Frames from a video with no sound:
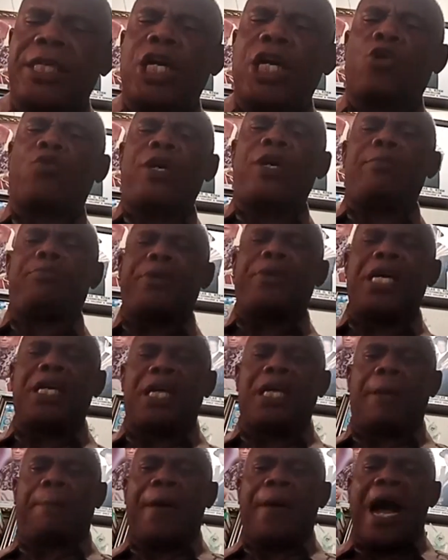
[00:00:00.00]
the queen bring
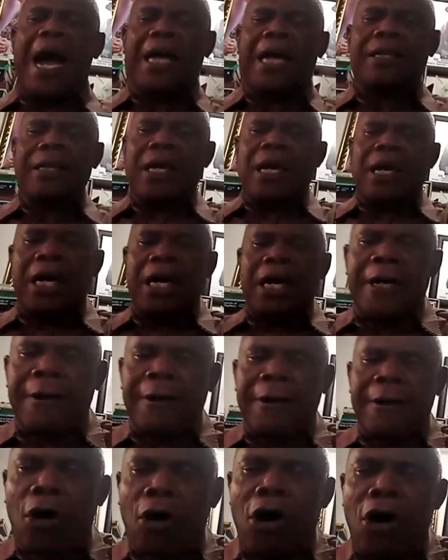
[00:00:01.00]
her part,
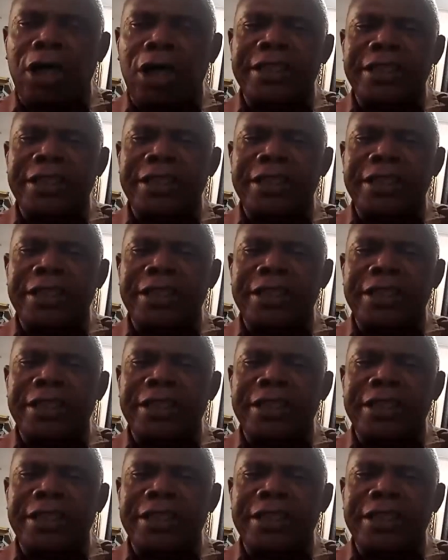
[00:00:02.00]
uh, all